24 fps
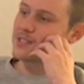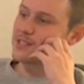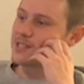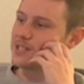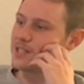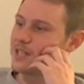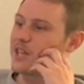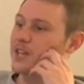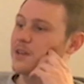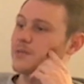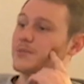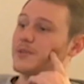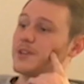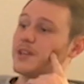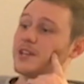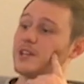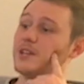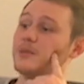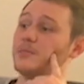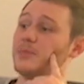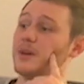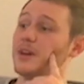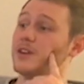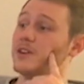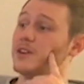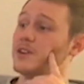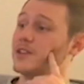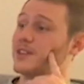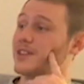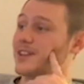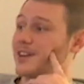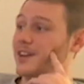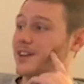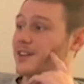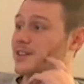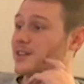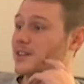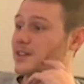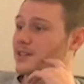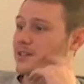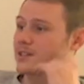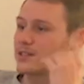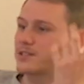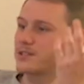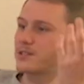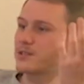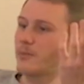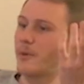can see him getting better at that,
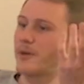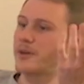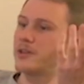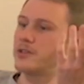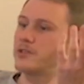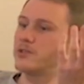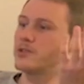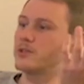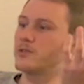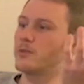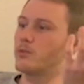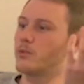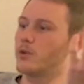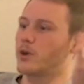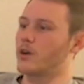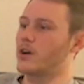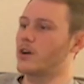because I mean, you can